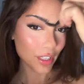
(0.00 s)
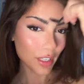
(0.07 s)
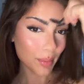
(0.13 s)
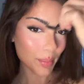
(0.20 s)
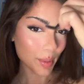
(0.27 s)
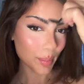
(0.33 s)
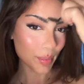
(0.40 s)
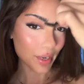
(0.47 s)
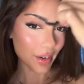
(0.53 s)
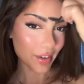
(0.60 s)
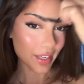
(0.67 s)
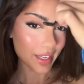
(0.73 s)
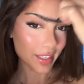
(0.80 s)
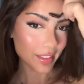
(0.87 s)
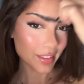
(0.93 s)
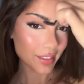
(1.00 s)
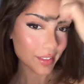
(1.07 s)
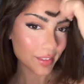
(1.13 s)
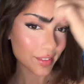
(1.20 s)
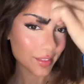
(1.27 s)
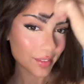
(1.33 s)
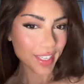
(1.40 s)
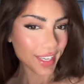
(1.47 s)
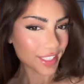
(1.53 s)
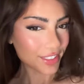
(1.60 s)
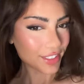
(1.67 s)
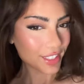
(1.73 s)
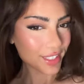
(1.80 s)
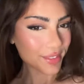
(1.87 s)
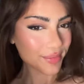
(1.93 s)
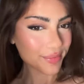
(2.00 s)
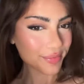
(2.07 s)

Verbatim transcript: up your brow hairs, and you're done.